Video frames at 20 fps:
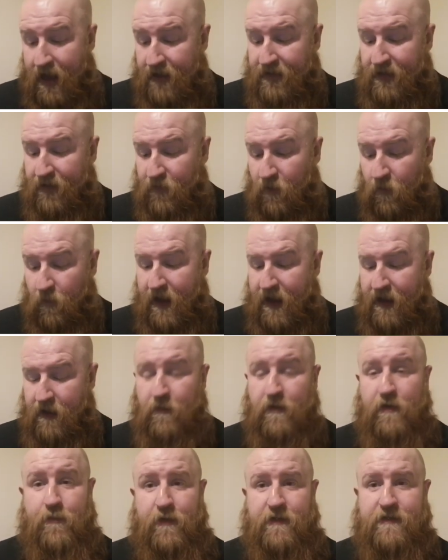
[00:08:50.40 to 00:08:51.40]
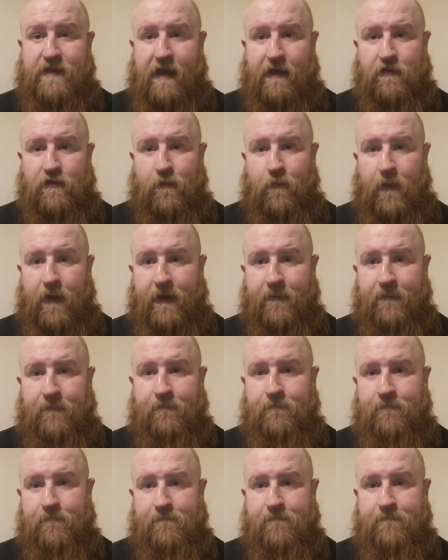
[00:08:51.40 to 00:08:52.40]
I'd have a way with the protection wing.
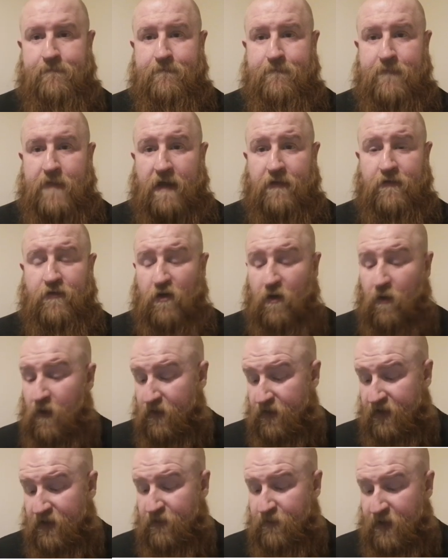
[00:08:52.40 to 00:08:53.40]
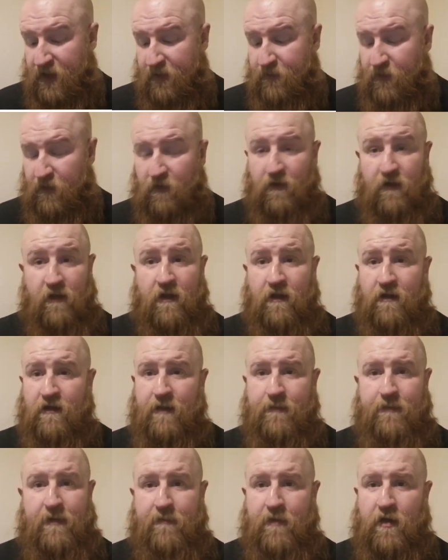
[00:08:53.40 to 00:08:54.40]
And you know what, these people,
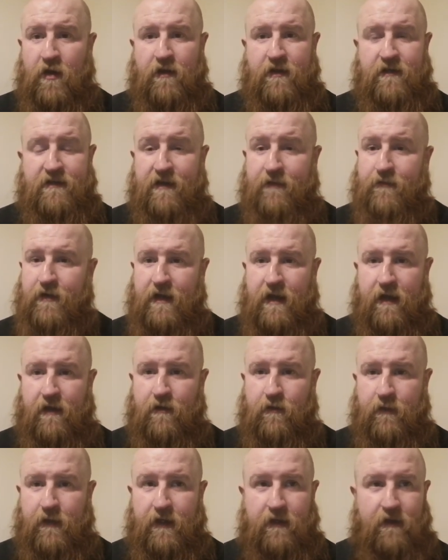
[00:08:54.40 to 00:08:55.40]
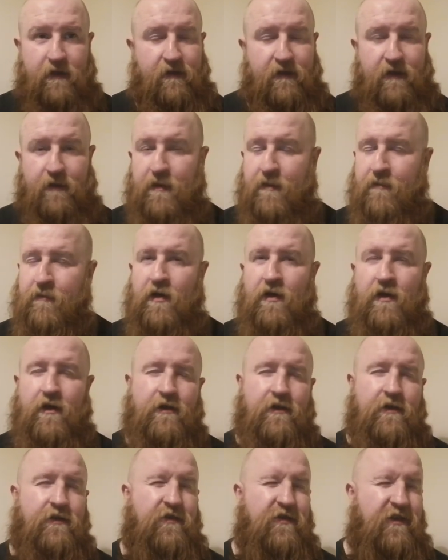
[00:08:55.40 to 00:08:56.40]
they'd be murders every day of the week. They'd be
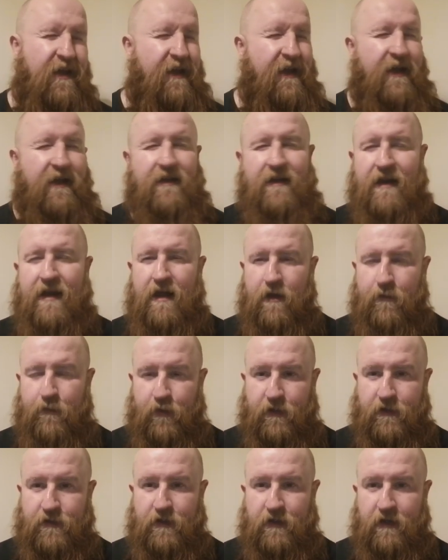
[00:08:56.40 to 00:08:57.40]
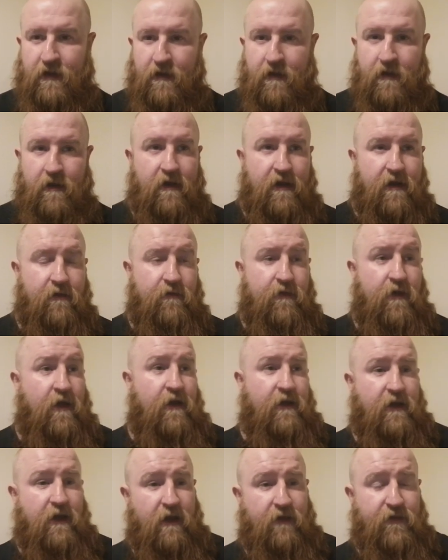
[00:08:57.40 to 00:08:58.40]
murders in and out of prison.
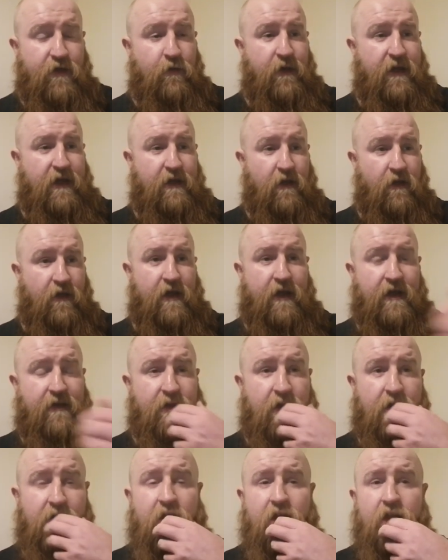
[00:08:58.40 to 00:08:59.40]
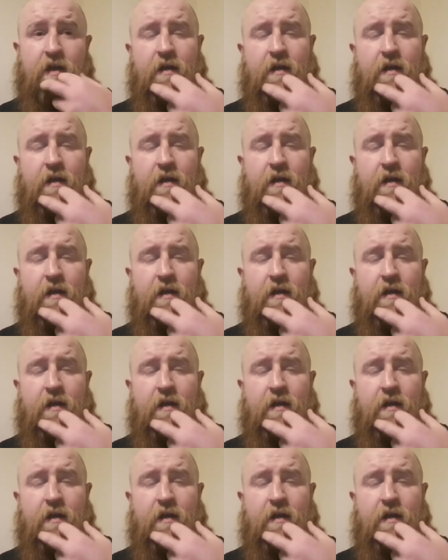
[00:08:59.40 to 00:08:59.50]
If you read on the...